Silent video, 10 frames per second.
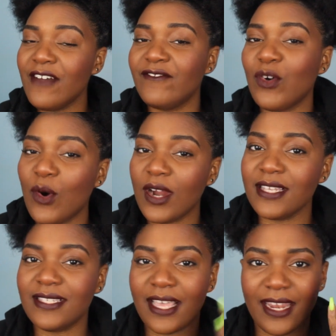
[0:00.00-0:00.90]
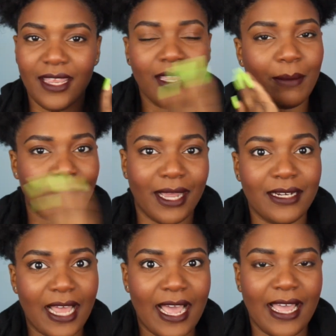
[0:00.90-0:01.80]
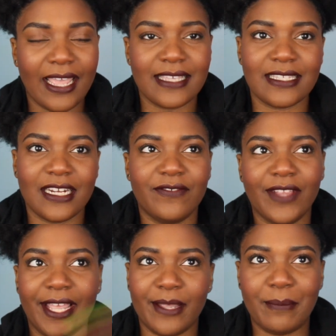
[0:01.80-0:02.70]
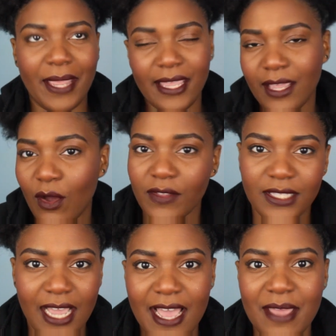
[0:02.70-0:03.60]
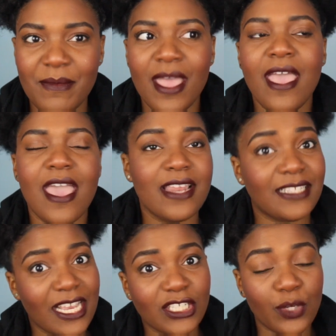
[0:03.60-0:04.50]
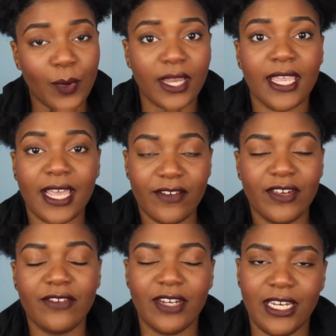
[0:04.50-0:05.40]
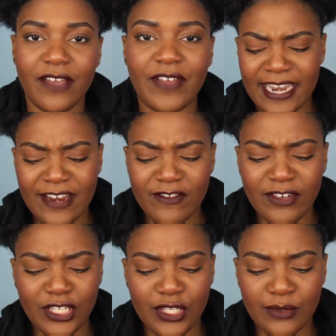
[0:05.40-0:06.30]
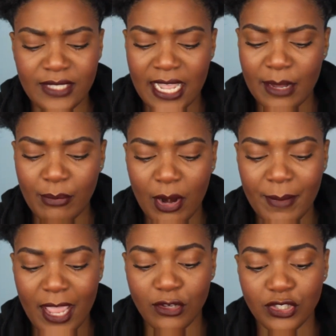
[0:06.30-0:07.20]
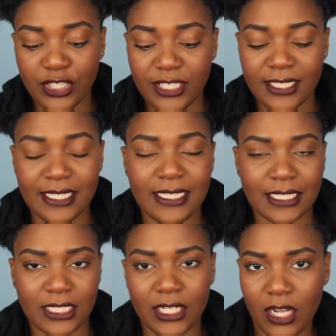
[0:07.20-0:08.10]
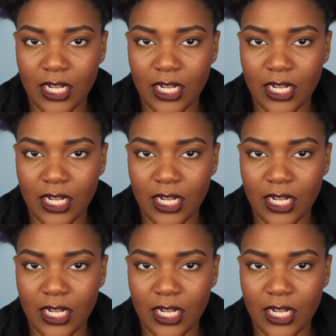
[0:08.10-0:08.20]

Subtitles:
for setting my under eye instead of like baking all the time, and it's actually working and I really love it. I never really use that compartment. I usually just stick to the